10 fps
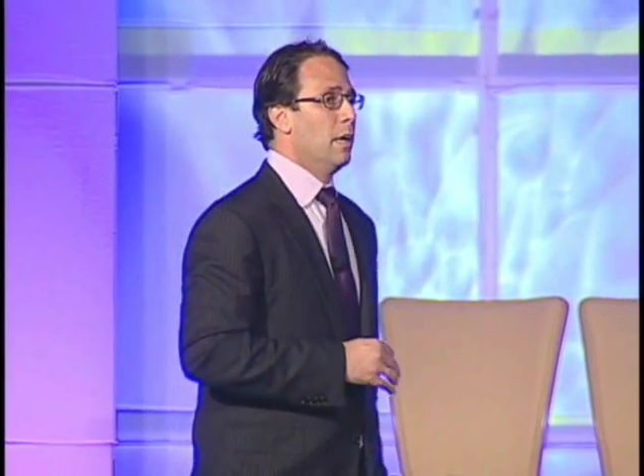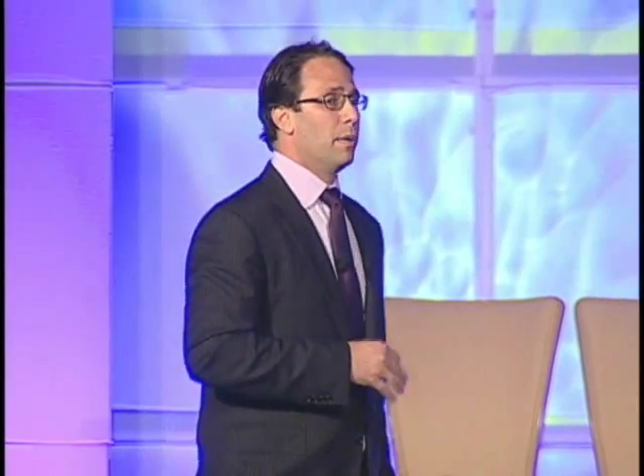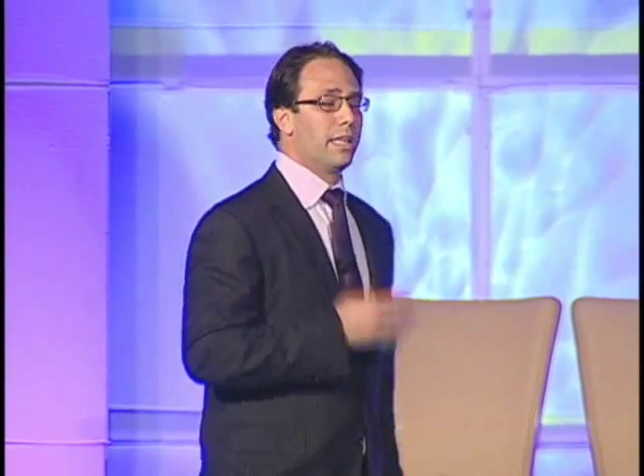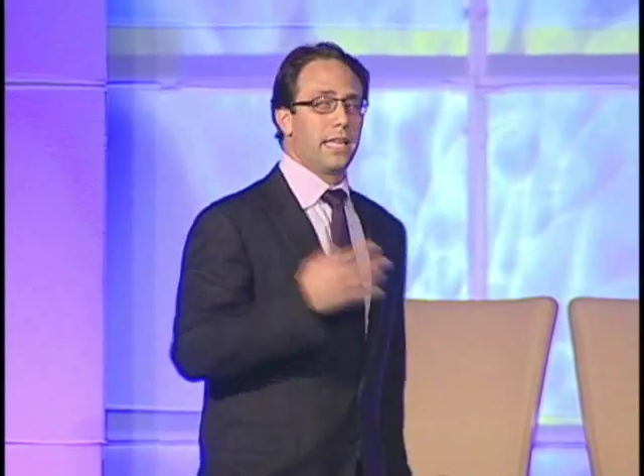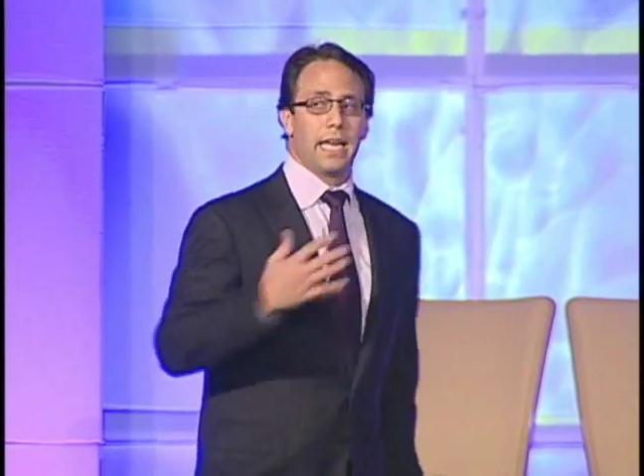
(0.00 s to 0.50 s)

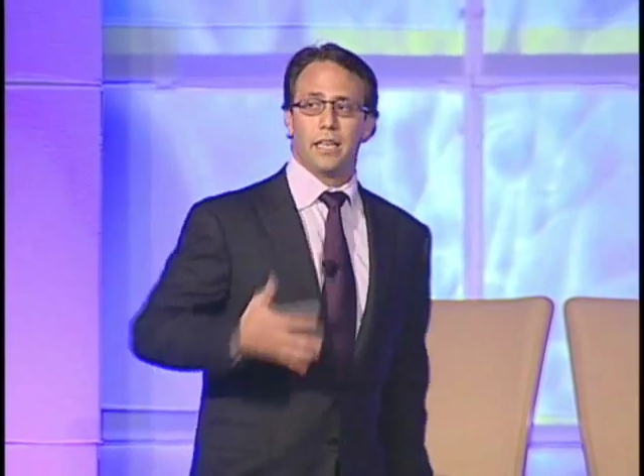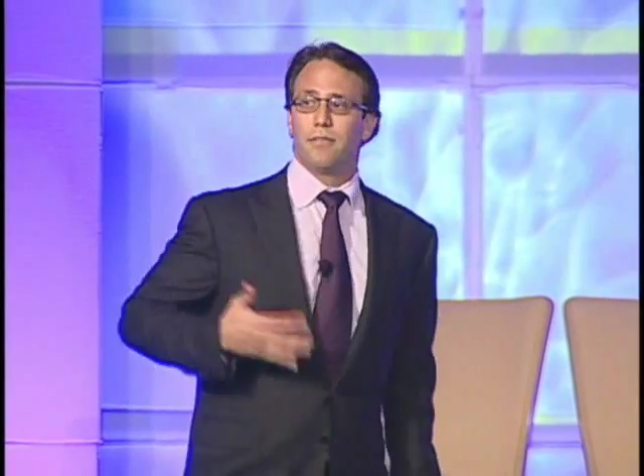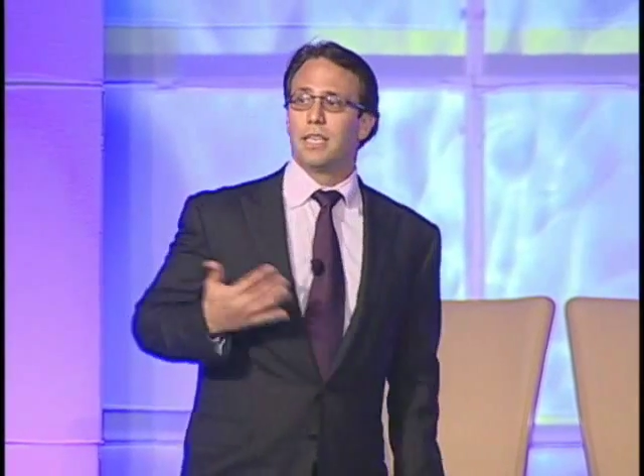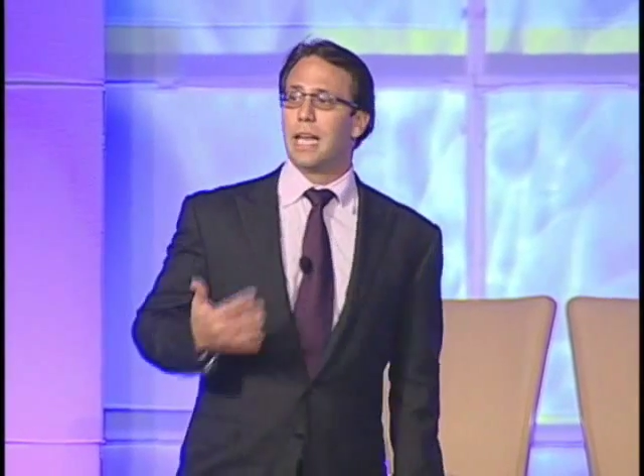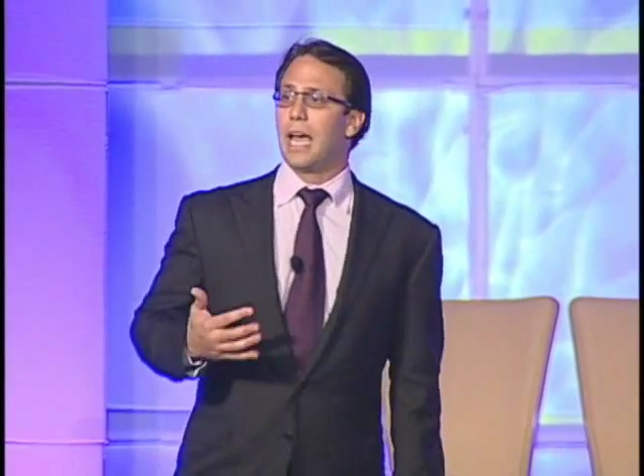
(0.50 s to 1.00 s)
But at the end of
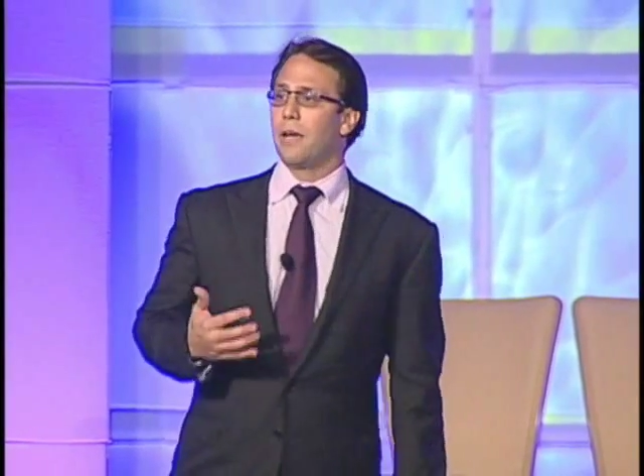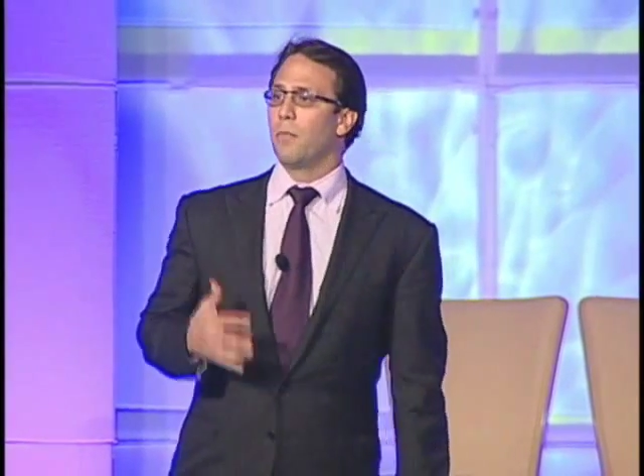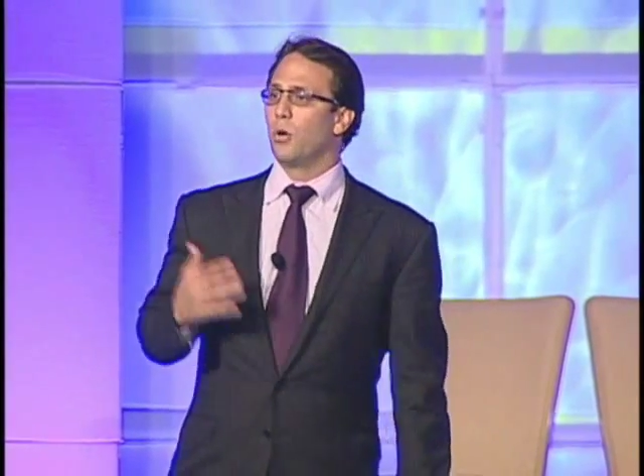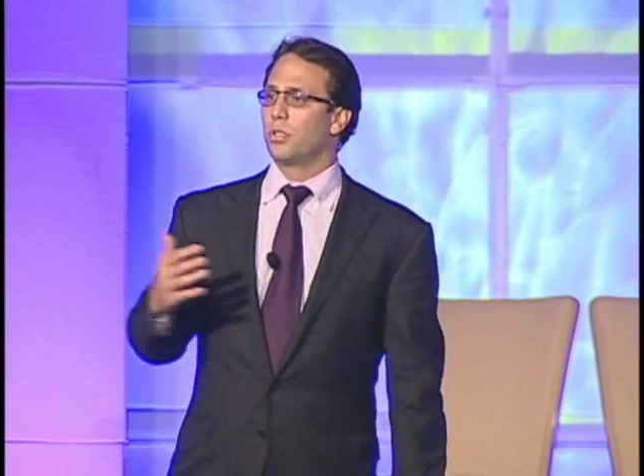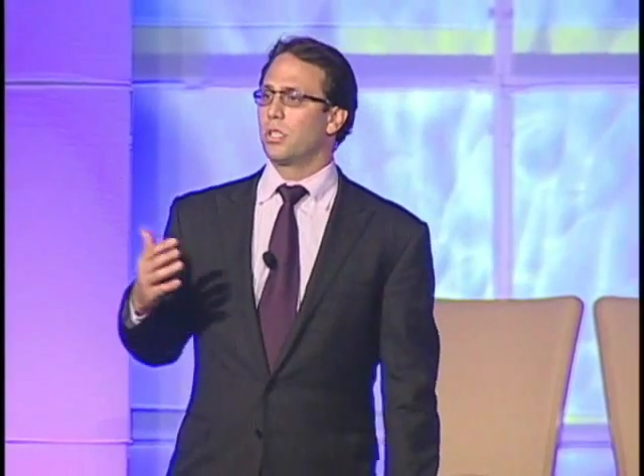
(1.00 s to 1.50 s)
the day,
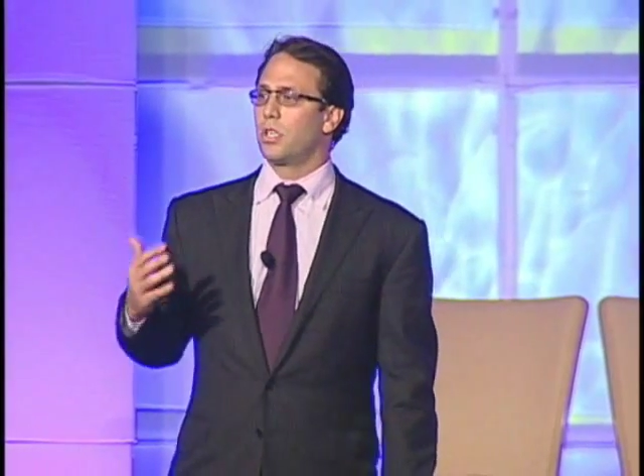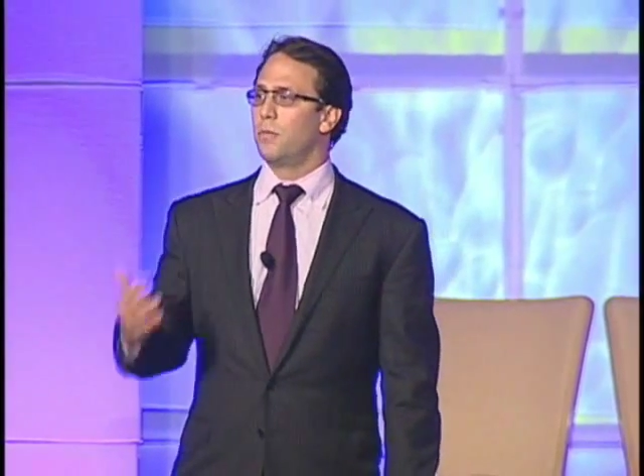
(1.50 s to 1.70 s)
most